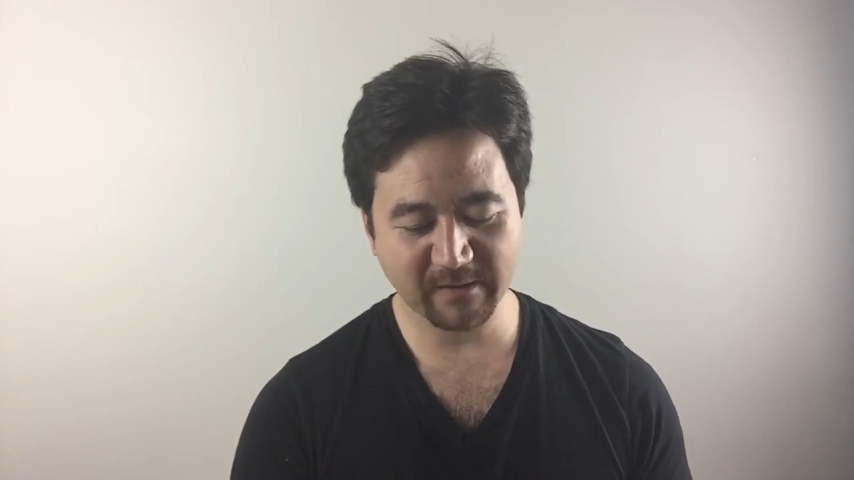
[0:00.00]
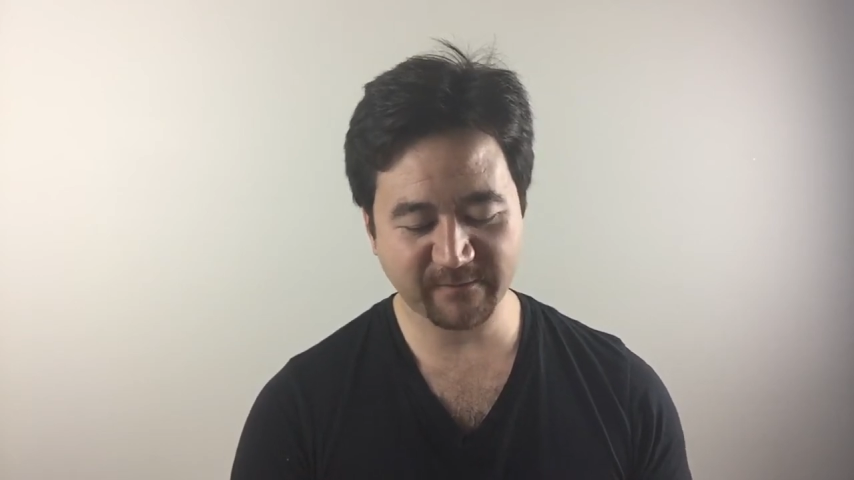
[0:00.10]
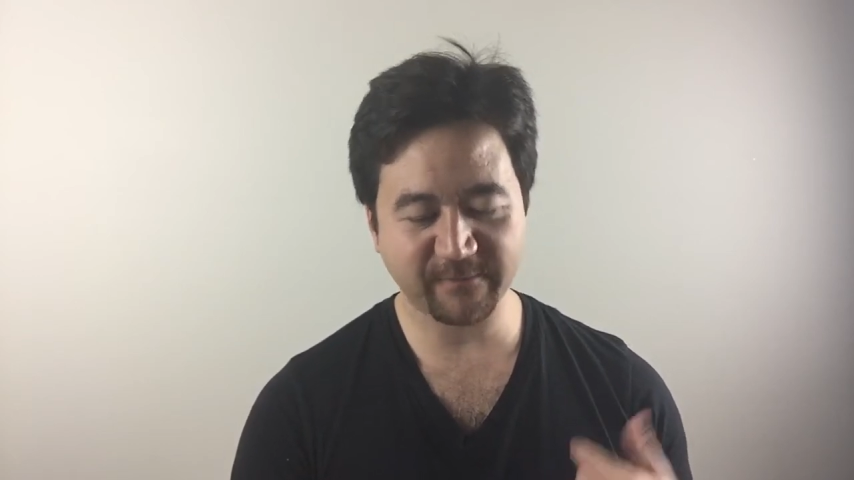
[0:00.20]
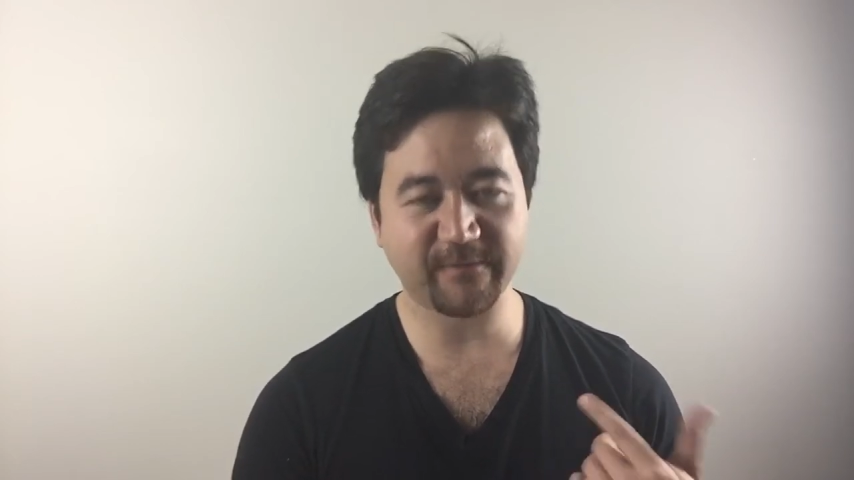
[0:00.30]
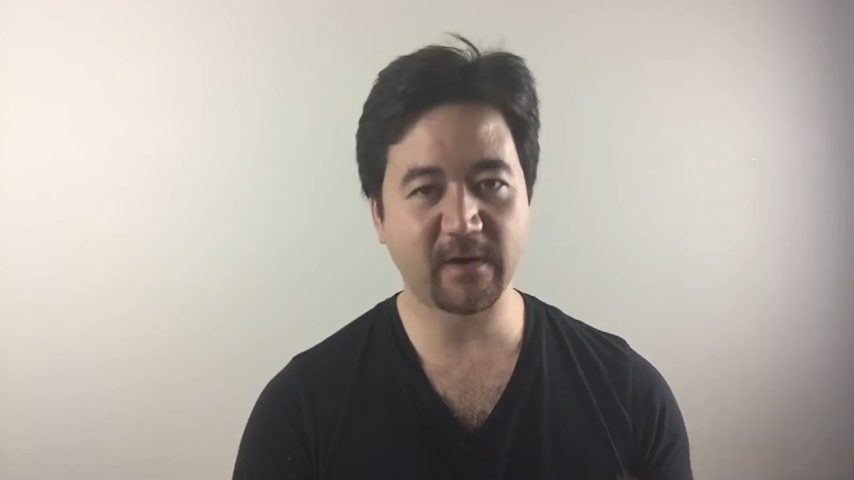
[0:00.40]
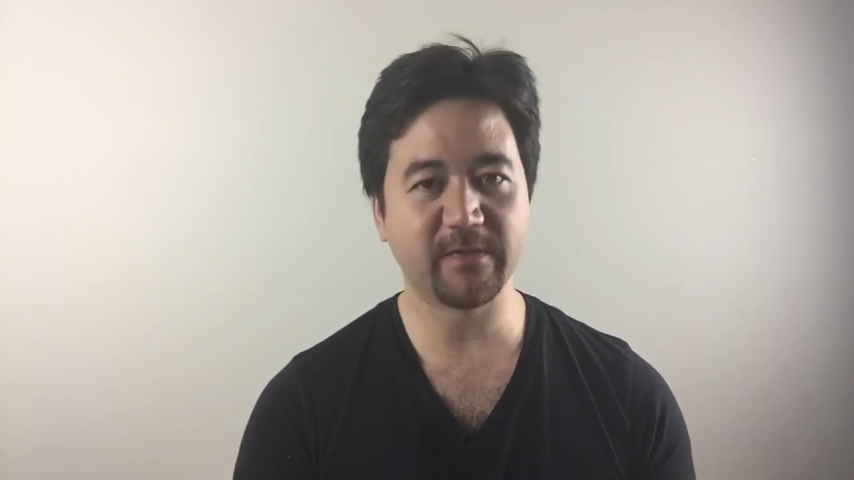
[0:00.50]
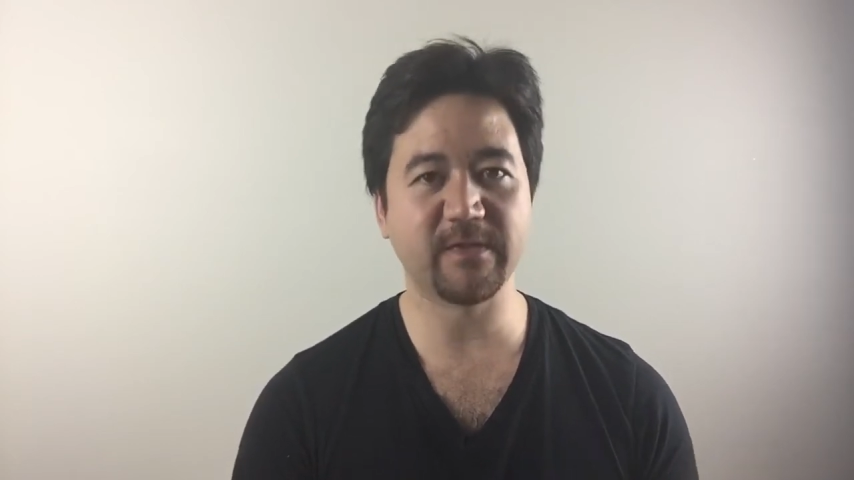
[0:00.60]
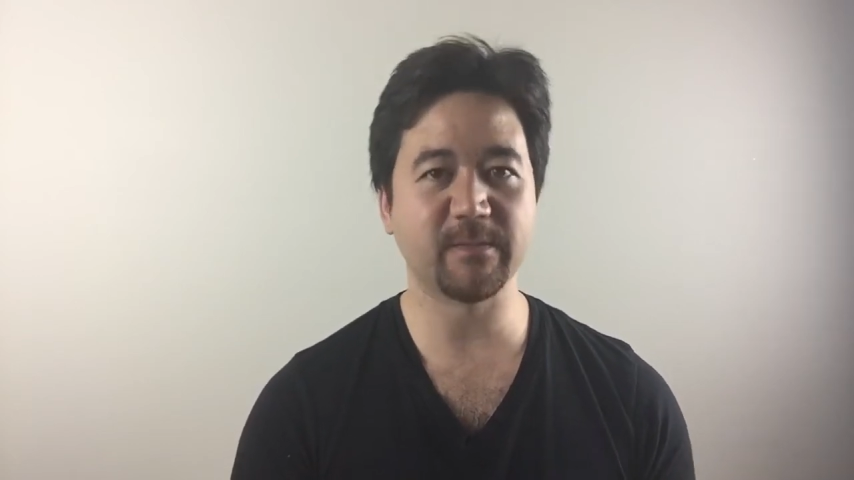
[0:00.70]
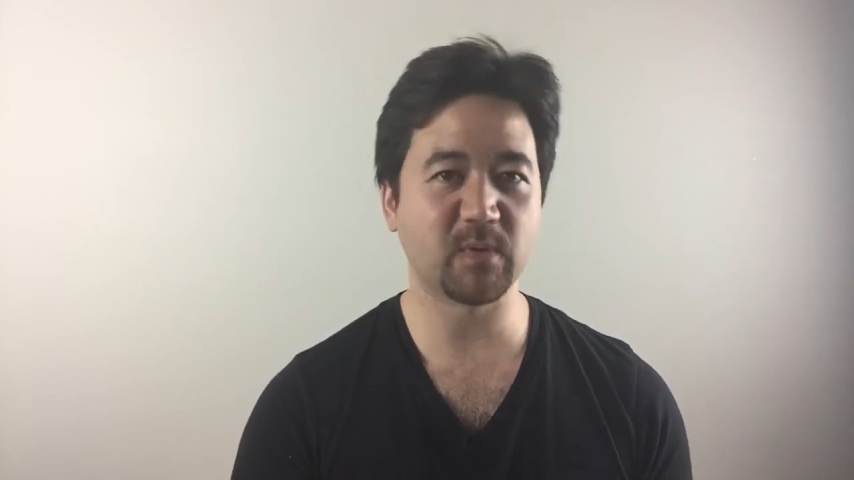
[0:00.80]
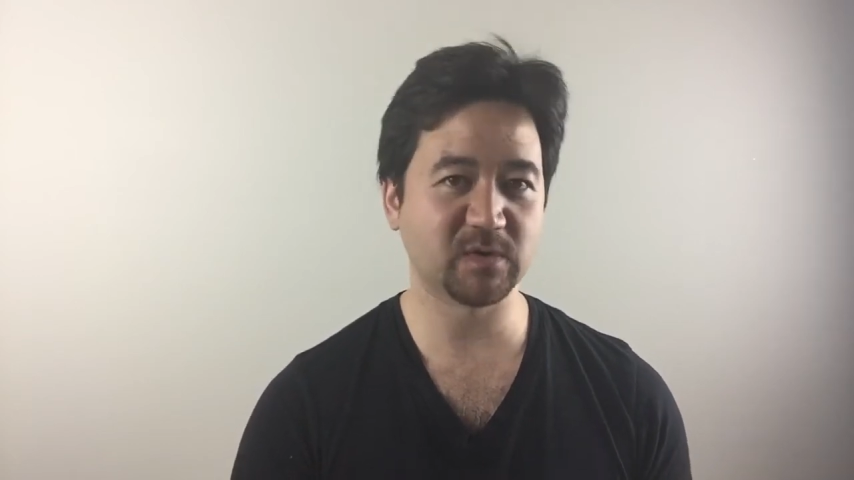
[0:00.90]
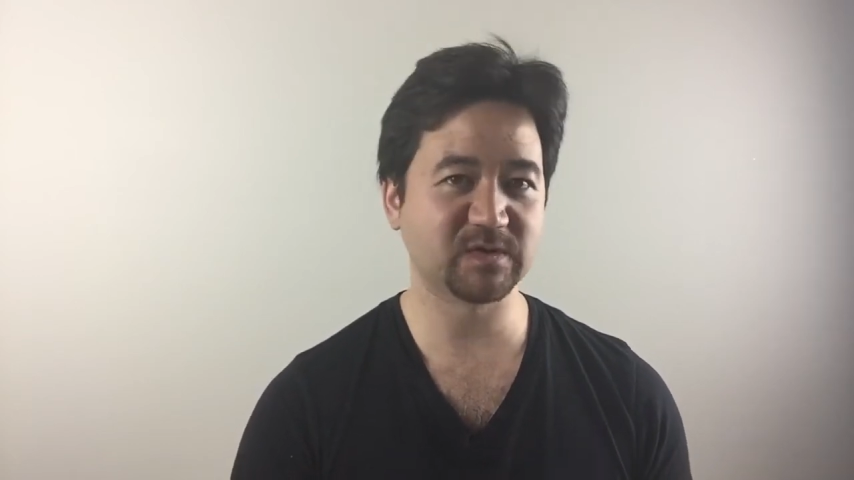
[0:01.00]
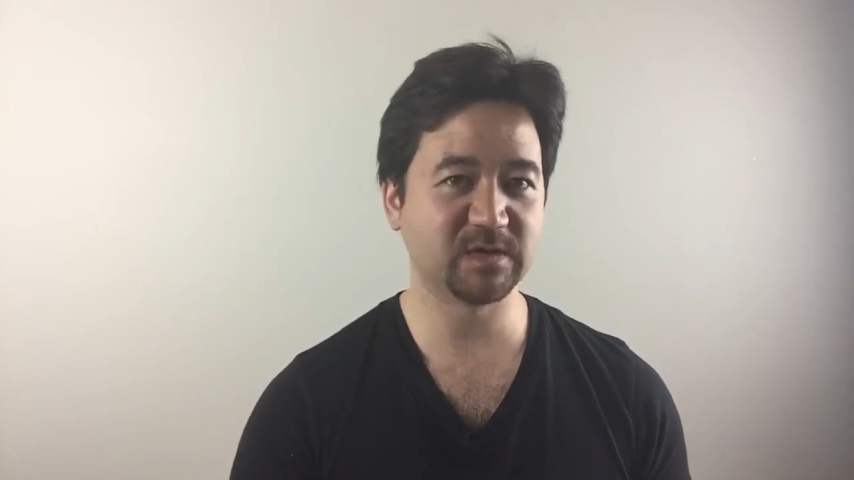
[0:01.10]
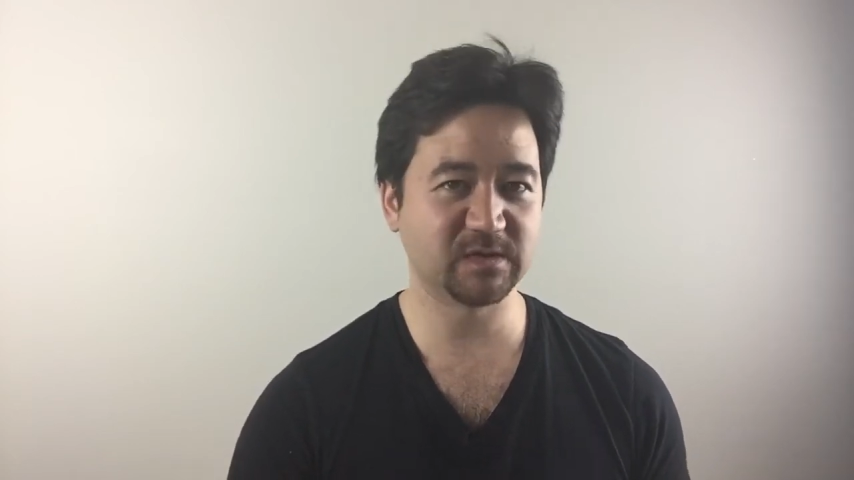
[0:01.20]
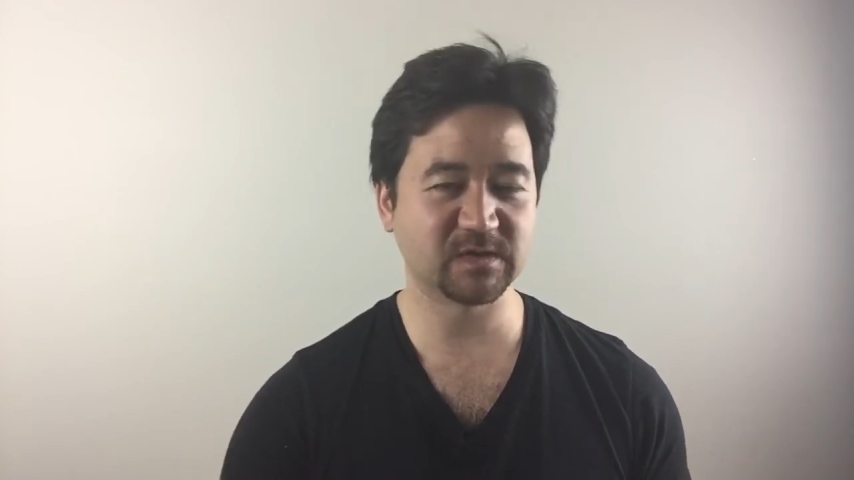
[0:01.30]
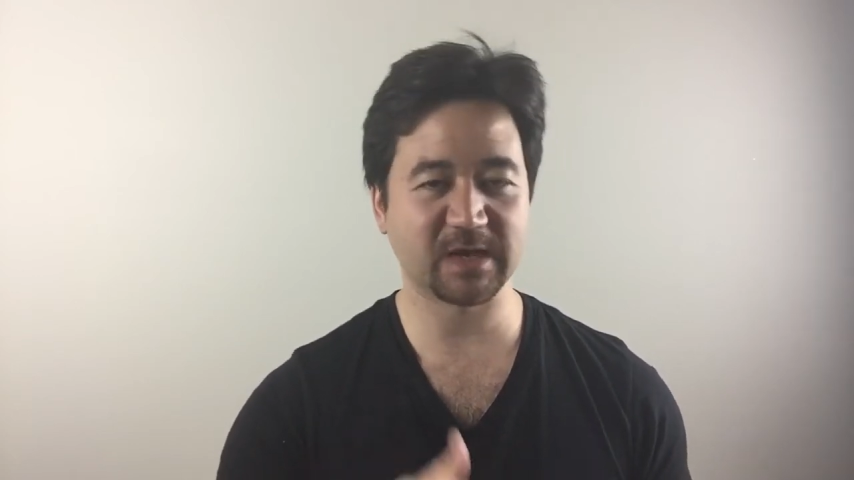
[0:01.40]
if you find that the
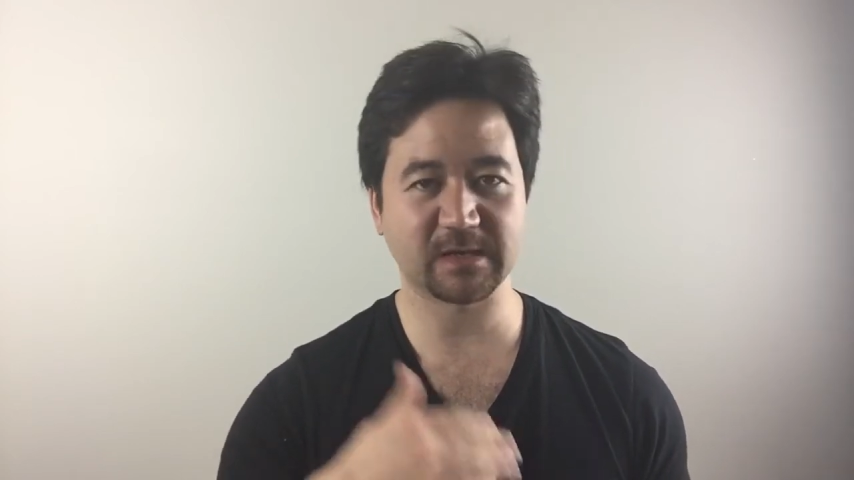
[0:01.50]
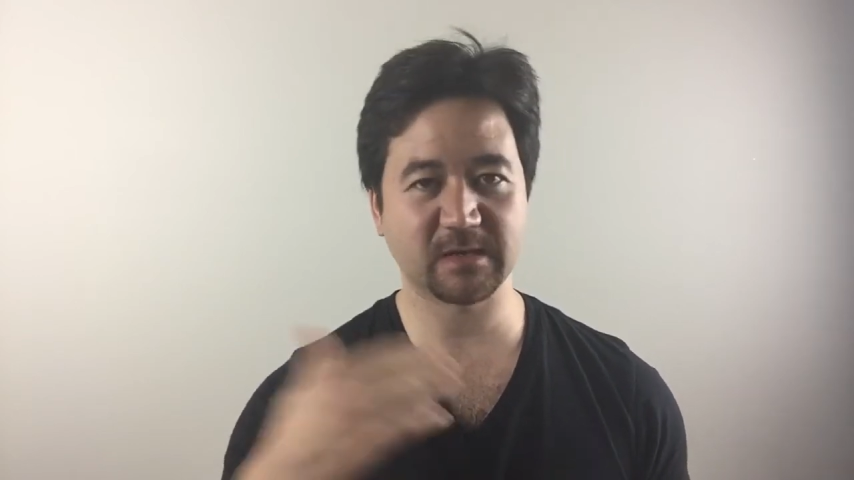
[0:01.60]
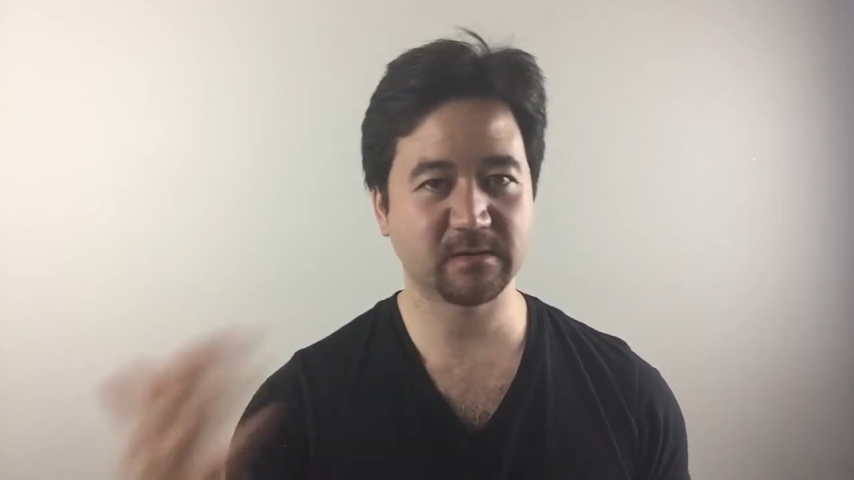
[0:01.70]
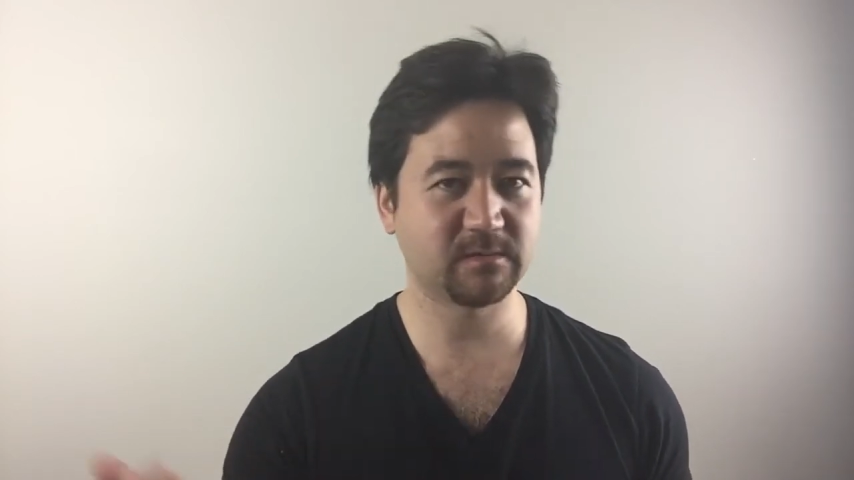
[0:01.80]
person is like